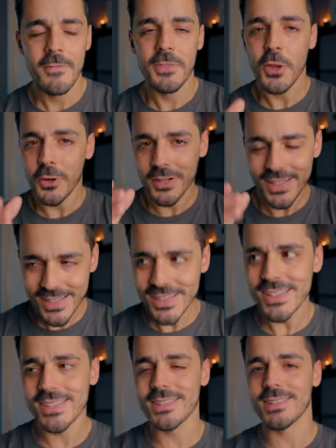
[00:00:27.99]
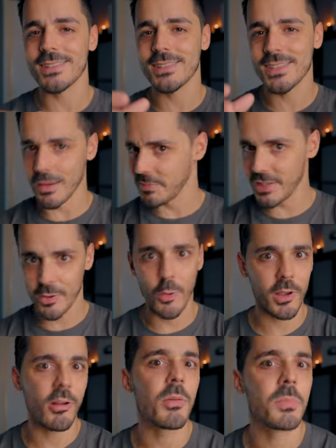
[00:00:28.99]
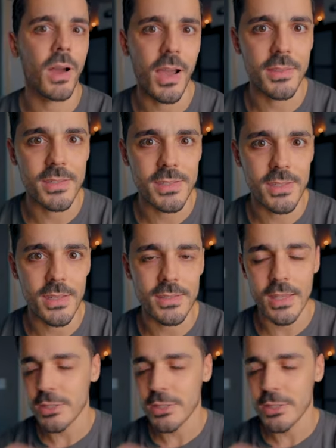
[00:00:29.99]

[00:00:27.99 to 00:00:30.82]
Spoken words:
there is something going on behind the scenes.